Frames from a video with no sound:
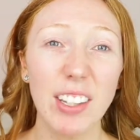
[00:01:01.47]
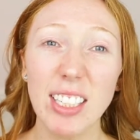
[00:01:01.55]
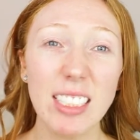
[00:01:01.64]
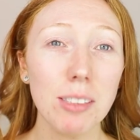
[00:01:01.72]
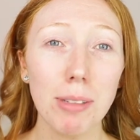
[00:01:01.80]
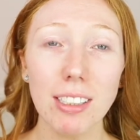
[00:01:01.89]

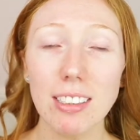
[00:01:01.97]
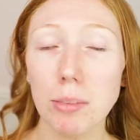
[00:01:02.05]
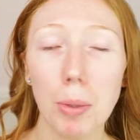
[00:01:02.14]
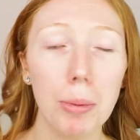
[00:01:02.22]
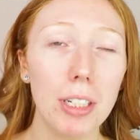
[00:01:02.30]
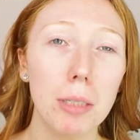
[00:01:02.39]
and this one
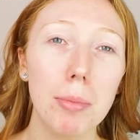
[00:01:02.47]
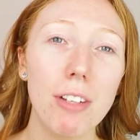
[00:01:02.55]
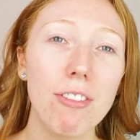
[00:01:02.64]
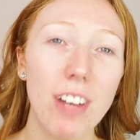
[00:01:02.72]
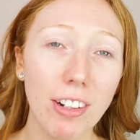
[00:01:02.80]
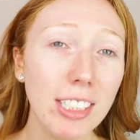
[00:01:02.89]
is probably going to
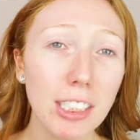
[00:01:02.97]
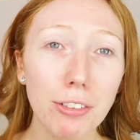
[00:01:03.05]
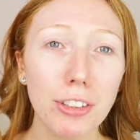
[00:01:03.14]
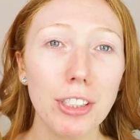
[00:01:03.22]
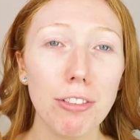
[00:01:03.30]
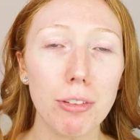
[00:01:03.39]
be very
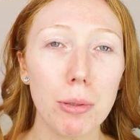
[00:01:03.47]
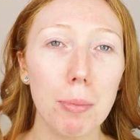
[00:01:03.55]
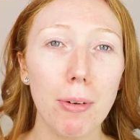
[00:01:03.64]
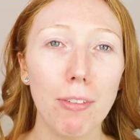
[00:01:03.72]
different from the